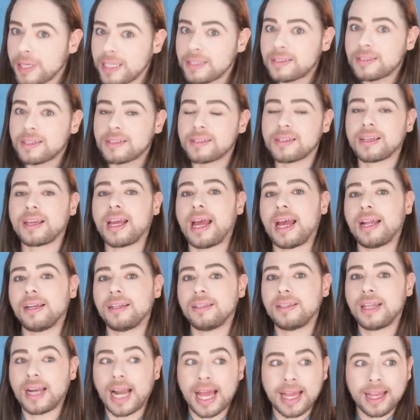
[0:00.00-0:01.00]
pieces
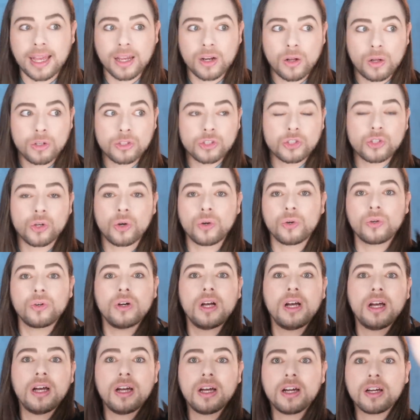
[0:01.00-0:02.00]
again that I can
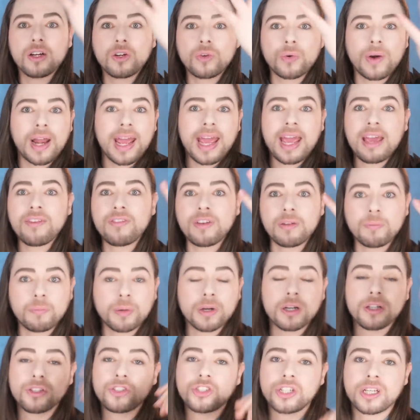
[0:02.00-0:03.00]
also crave and
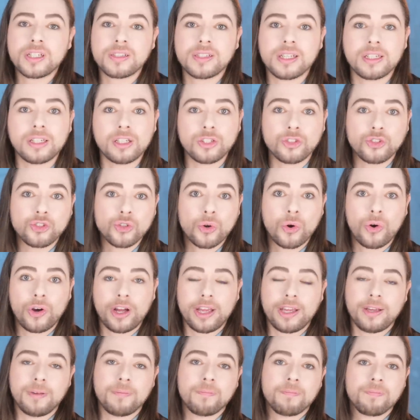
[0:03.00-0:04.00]
purchase and
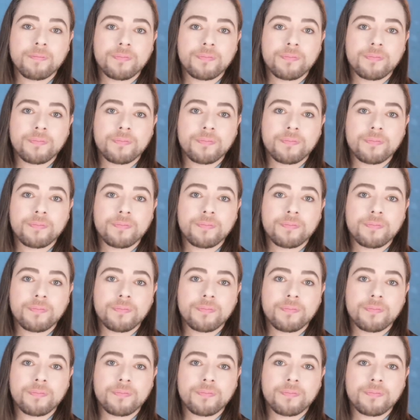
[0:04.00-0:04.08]
enjoy.